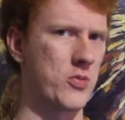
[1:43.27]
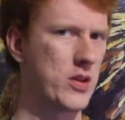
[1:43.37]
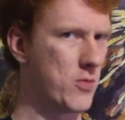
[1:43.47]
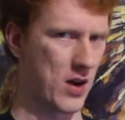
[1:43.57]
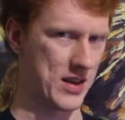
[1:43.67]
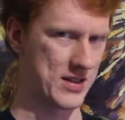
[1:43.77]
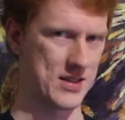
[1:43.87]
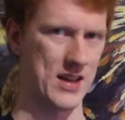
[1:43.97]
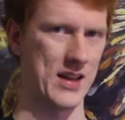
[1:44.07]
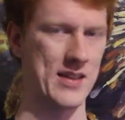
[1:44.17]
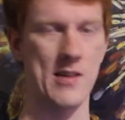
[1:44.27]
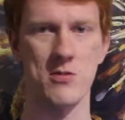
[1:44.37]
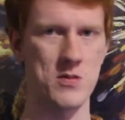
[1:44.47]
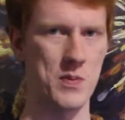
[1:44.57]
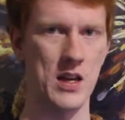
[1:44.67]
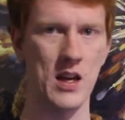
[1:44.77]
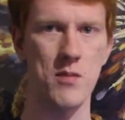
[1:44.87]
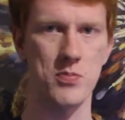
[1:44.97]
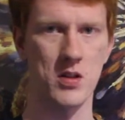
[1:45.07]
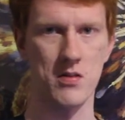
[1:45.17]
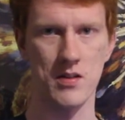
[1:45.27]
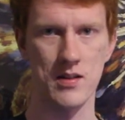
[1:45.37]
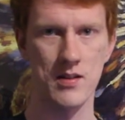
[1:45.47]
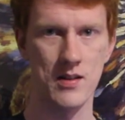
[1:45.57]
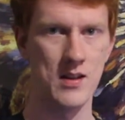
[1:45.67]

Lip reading: Rewind thing that was being uploaded.